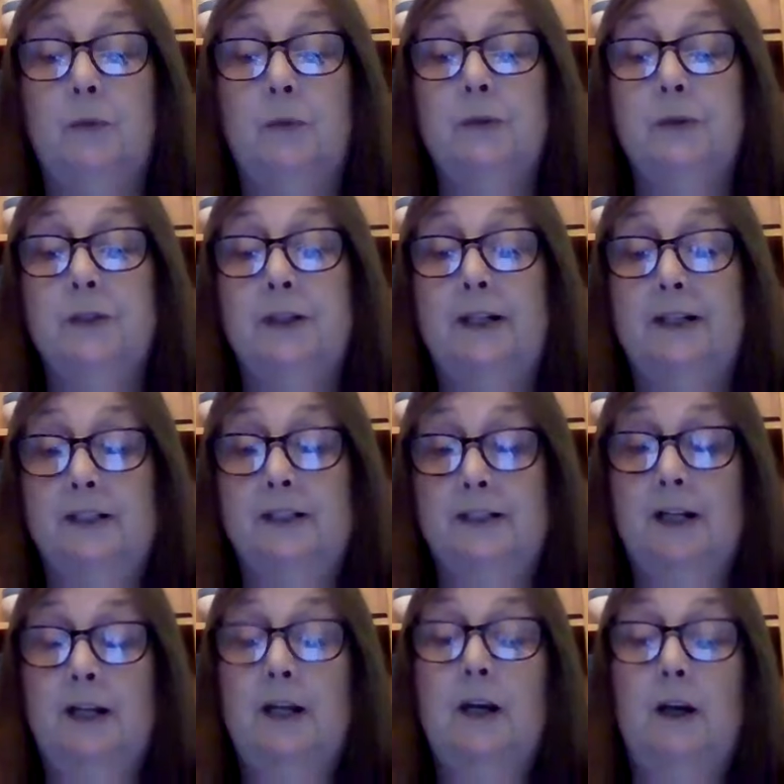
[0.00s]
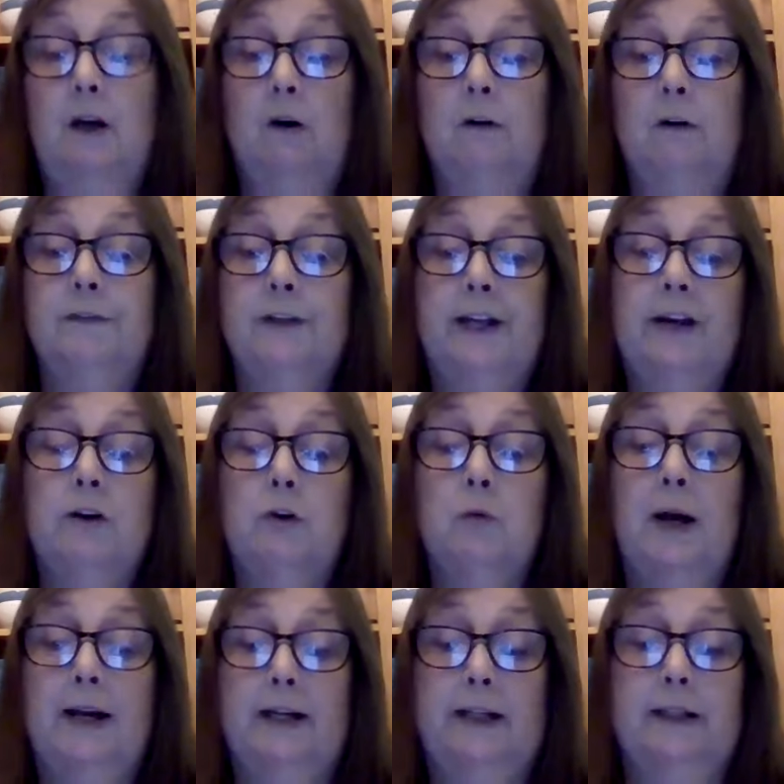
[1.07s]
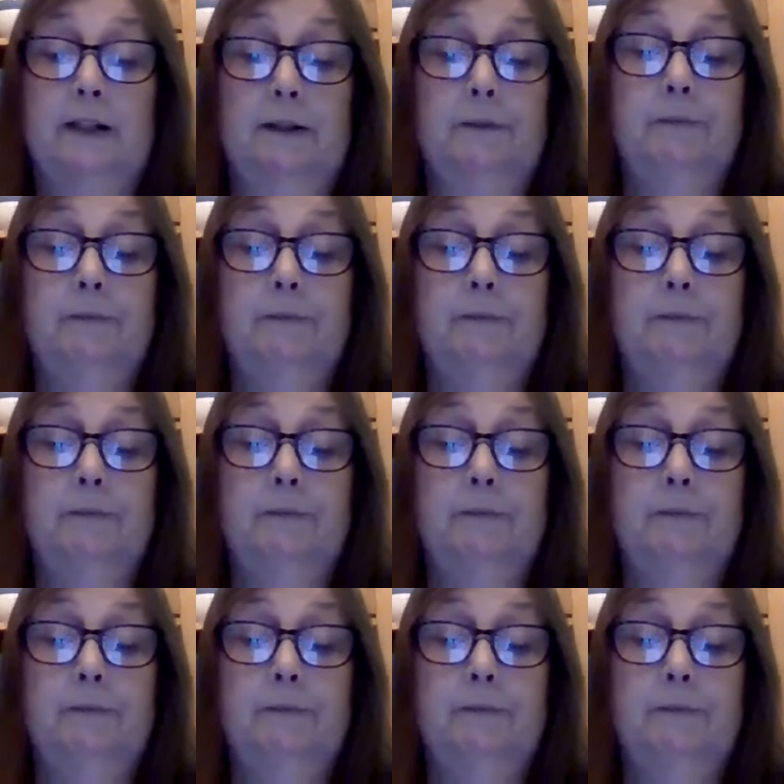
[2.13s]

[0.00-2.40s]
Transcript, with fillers: wilderness of Kerouac.